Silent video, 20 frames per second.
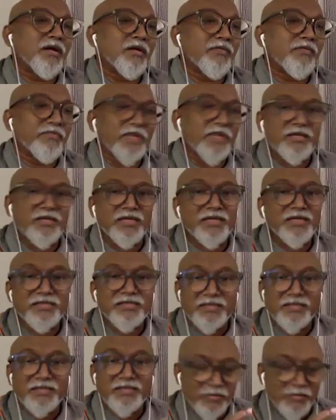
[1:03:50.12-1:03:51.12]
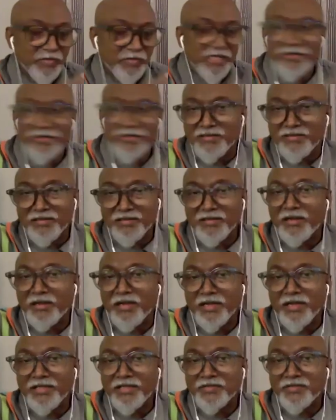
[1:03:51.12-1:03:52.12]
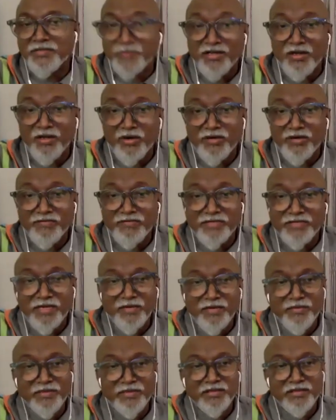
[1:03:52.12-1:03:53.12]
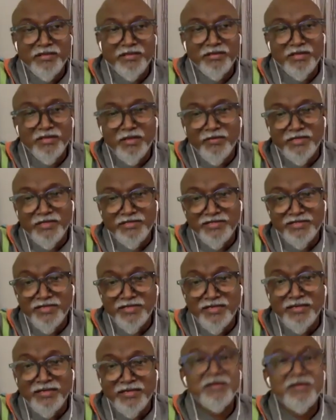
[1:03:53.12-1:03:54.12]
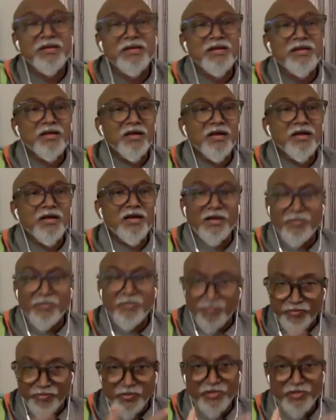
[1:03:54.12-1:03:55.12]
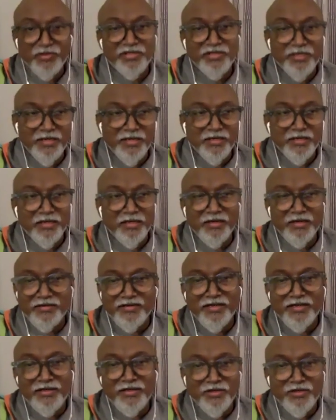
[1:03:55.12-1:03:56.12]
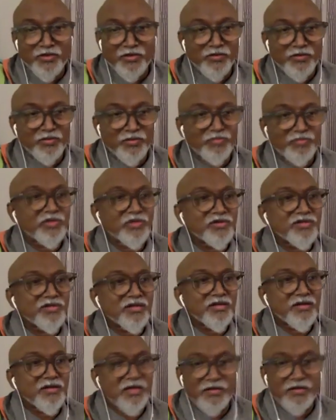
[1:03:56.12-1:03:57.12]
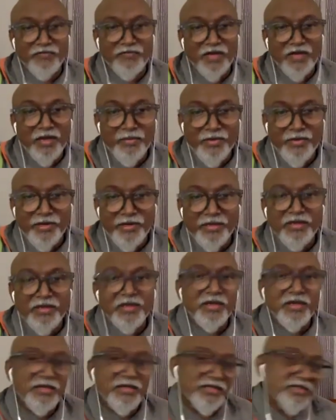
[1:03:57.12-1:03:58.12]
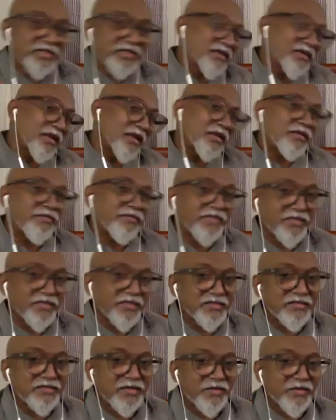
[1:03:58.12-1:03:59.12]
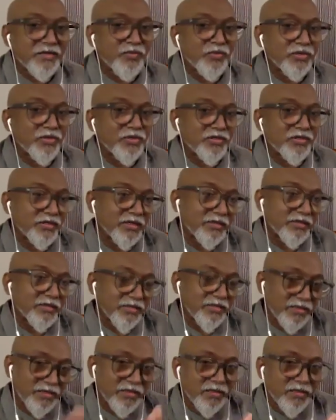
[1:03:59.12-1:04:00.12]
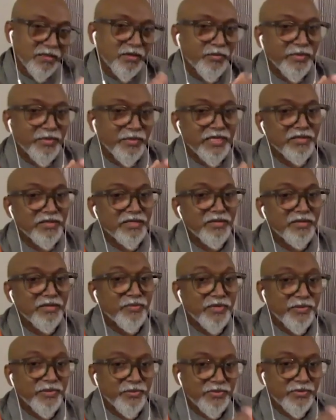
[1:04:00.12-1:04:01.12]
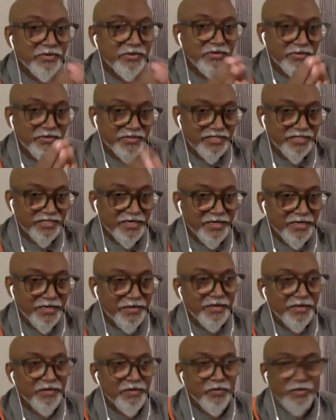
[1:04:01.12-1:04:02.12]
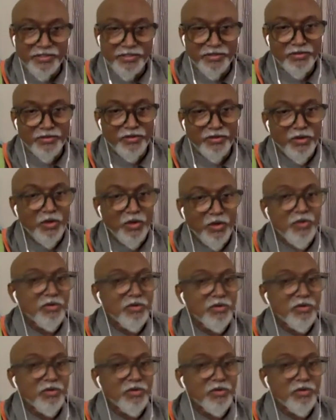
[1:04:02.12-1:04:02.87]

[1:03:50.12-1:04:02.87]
fantastic. Met uh, I spent a lot of time with Talvin Singh, uh, music, listening to music at Fabric. These kind of things are important. I think meeting people, sharing what you know,